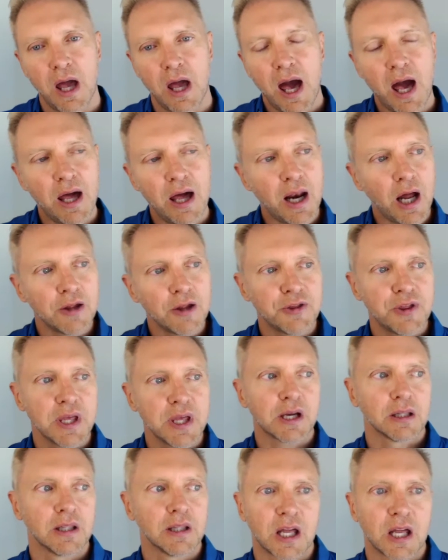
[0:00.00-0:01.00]
And I think
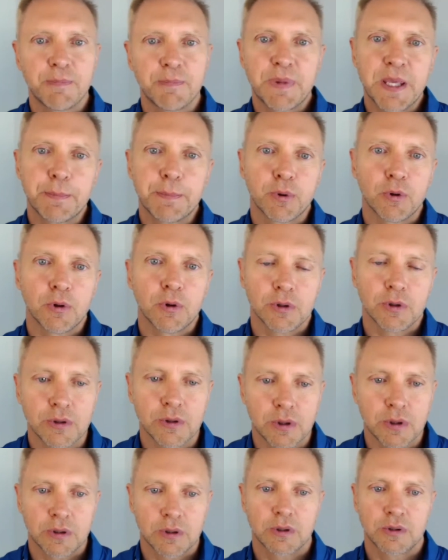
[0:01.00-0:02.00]
a lot of people
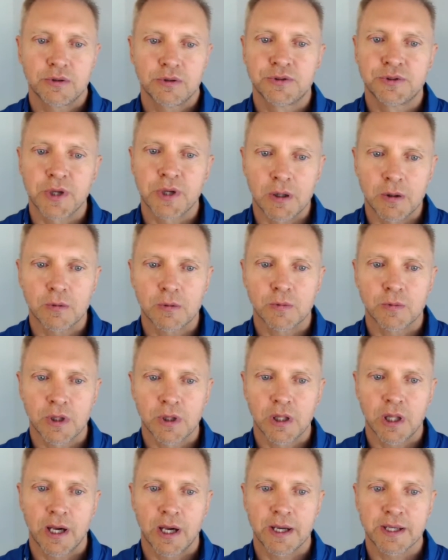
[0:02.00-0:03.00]
don't
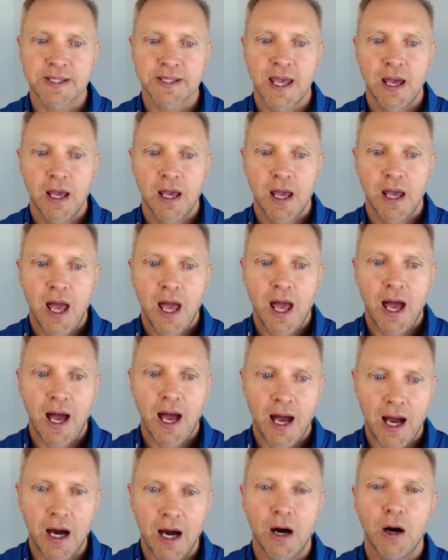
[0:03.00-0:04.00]
realize
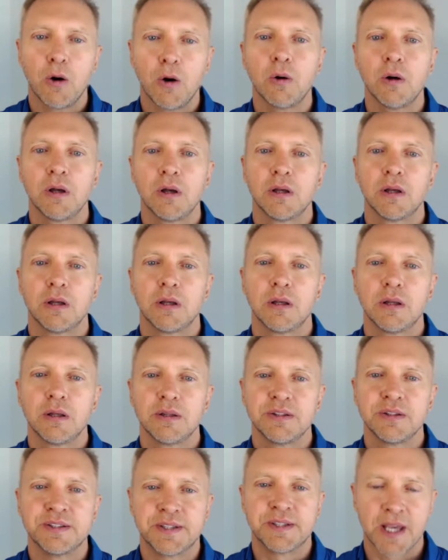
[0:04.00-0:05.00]
how
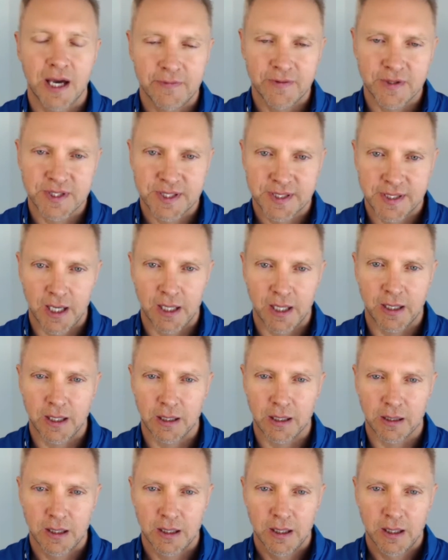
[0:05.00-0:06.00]

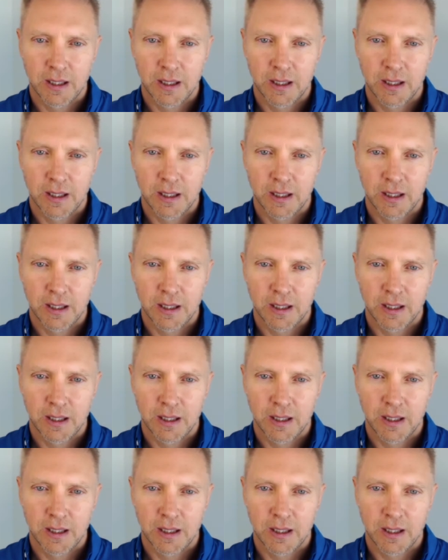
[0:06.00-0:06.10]
devastating